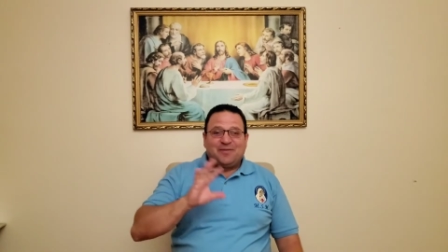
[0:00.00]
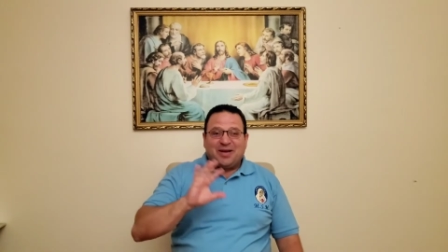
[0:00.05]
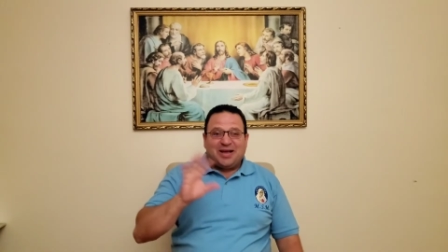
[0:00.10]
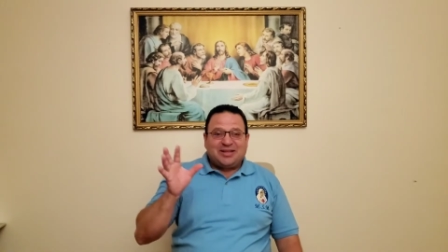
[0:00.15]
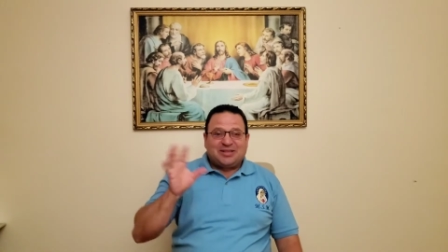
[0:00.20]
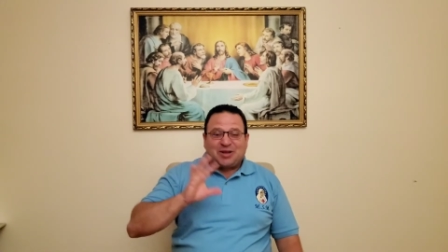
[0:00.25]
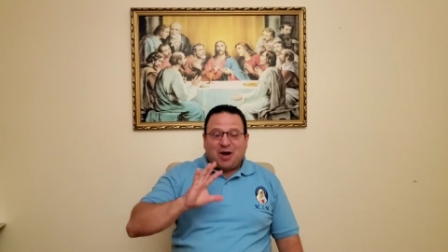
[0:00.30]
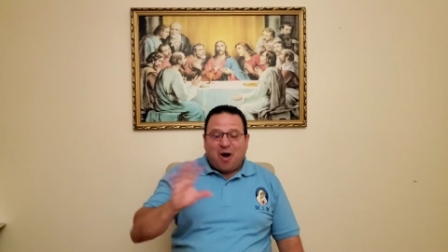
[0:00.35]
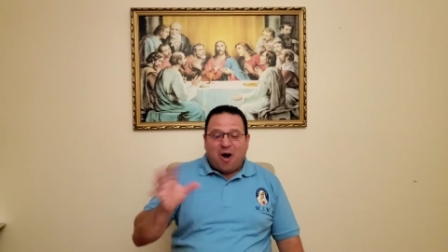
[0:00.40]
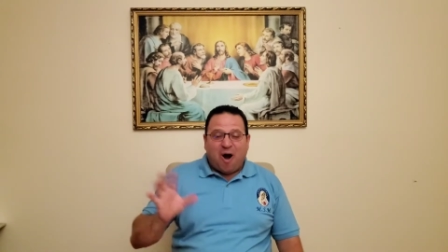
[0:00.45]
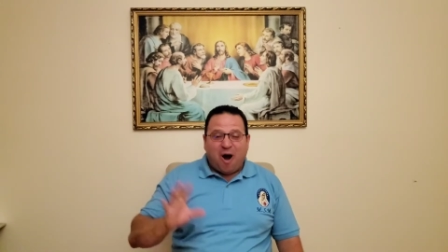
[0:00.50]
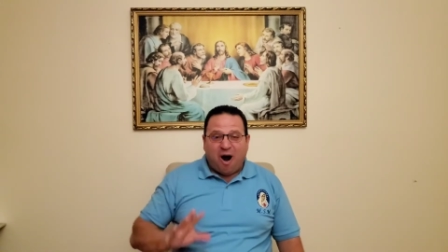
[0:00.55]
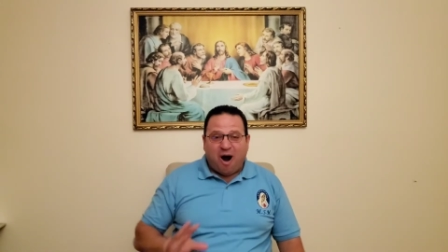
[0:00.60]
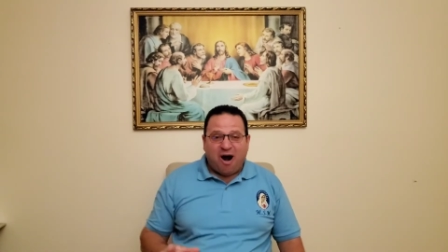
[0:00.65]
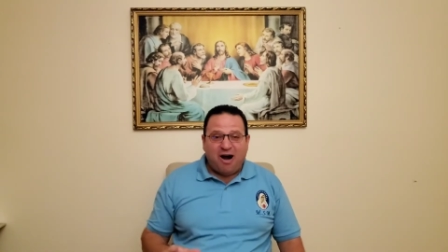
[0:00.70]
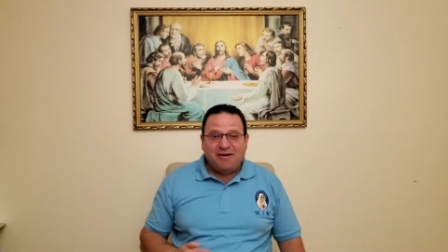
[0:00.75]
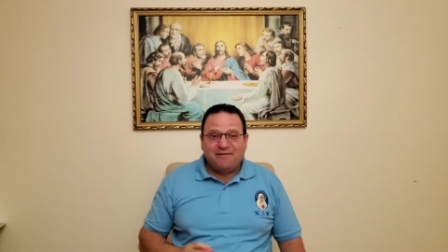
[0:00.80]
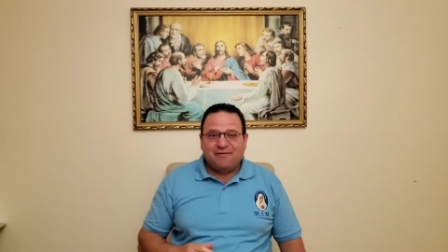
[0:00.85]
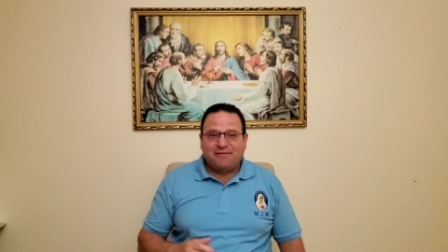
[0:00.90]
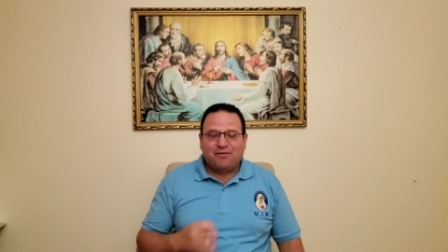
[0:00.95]
it's
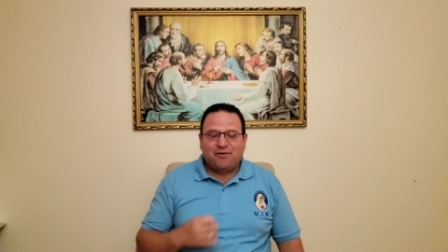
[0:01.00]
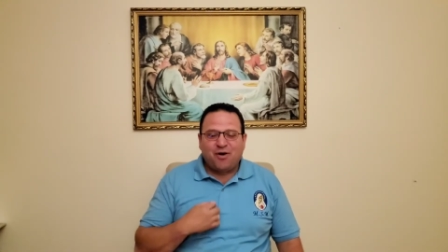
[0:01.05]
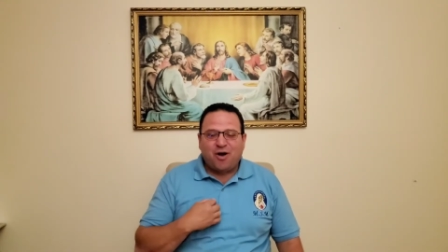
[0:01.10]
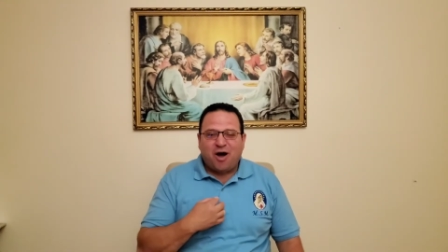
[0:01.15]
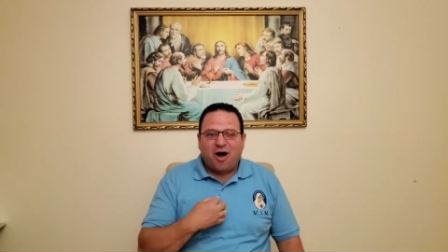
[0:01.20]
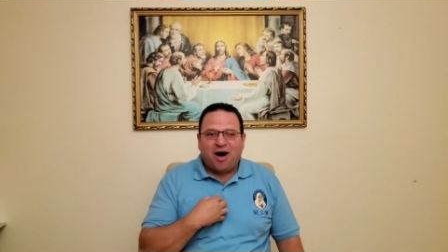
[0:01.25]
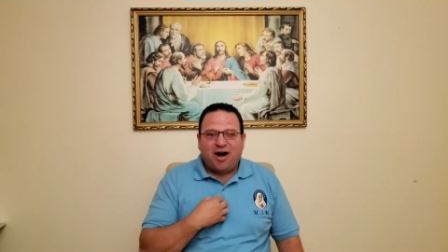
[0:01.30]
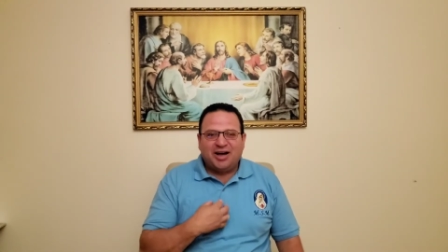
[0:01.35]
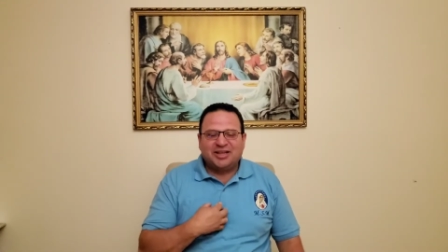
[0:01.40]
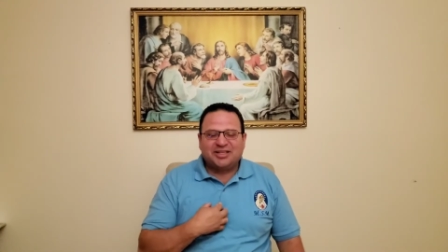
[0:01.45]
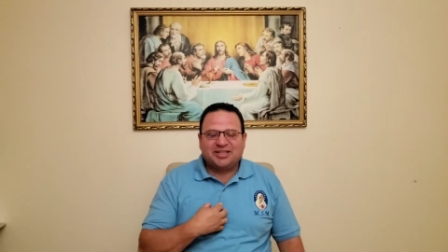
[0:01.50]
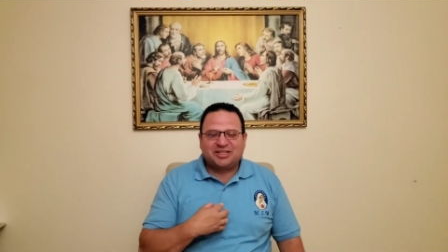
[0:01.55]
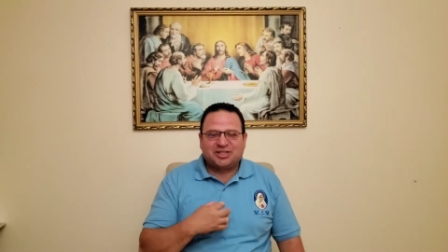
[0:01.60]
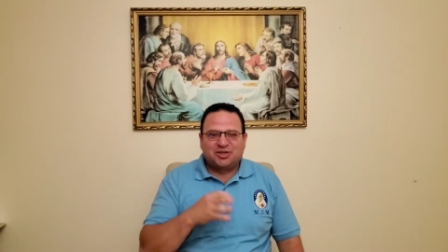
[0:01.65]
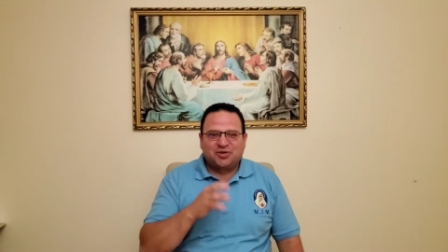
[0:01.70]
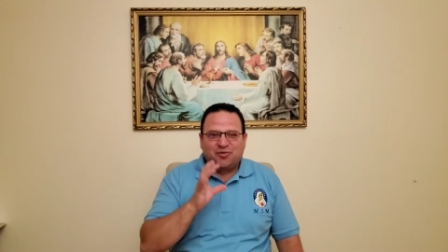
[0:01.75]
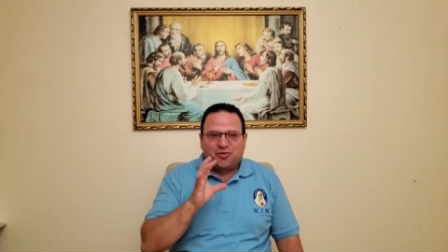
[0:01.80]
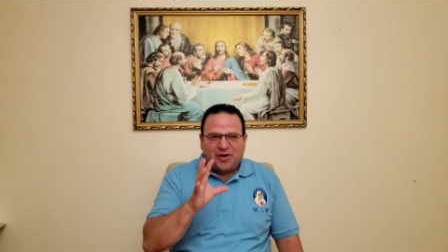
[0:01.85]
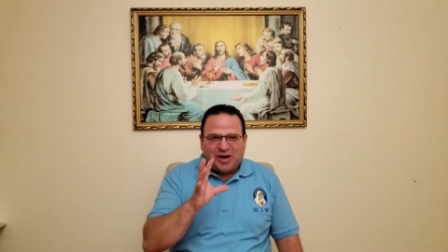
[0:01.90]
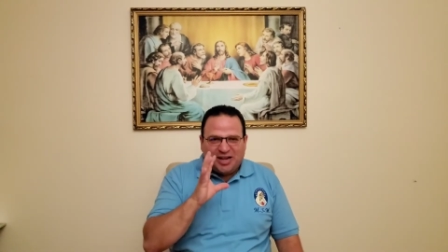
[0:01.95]
hard for us
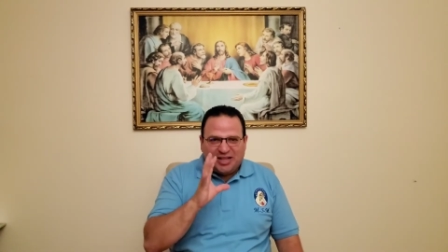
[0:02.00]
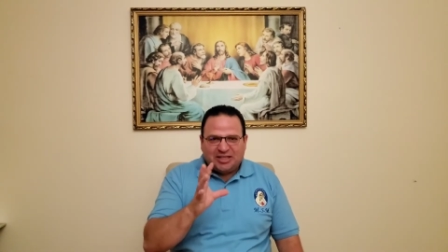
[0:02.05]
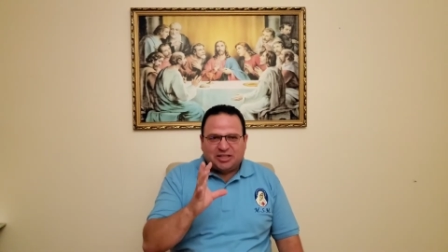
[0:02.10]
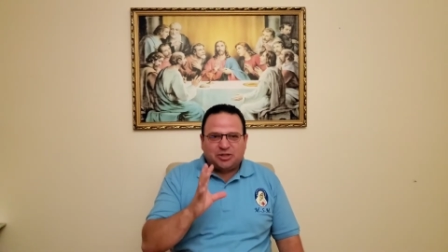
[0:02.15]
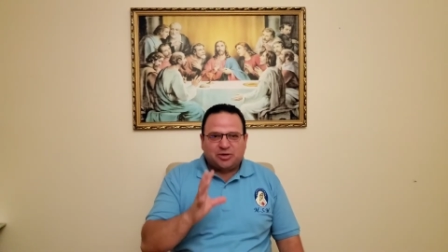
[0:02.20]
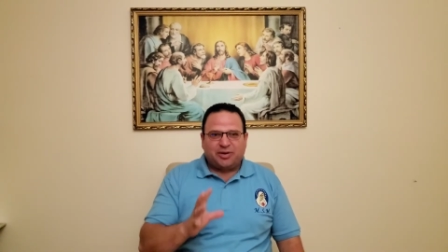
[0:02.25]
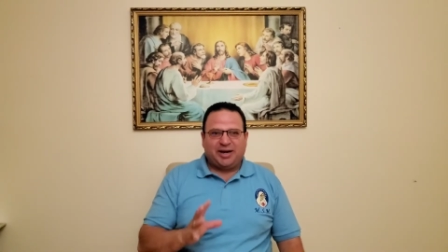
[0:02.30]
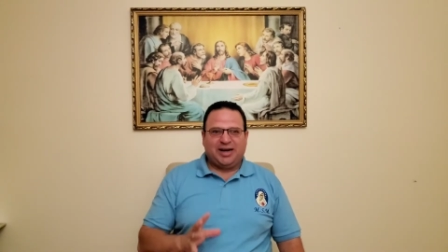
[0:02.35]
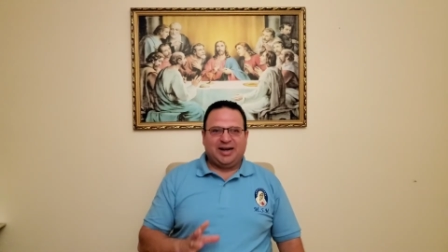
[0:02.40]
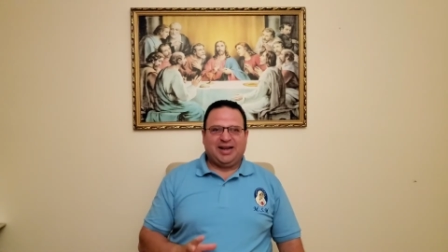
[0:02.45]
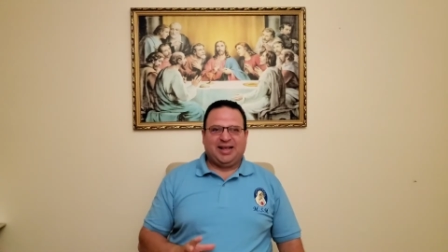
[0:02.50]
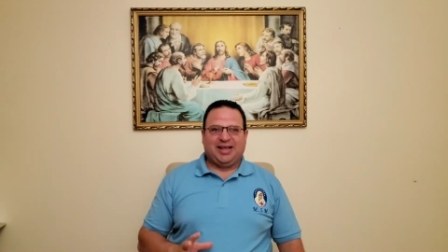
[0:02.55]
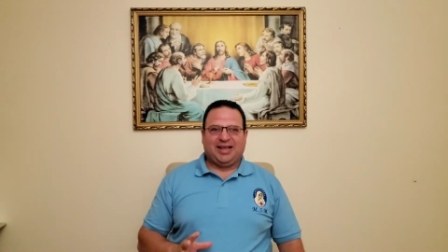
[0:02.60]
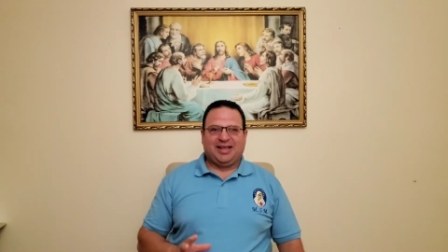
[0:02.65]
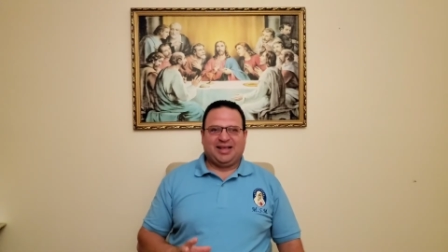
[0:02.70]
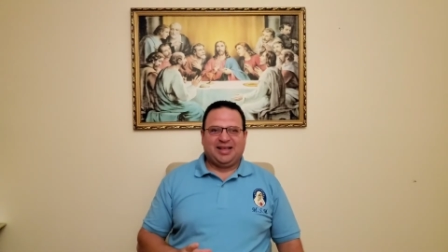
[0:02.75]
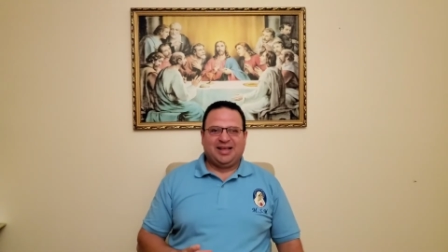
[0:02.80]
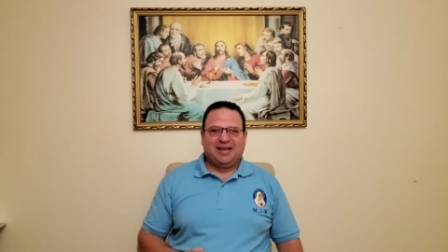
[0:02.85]
to really train it,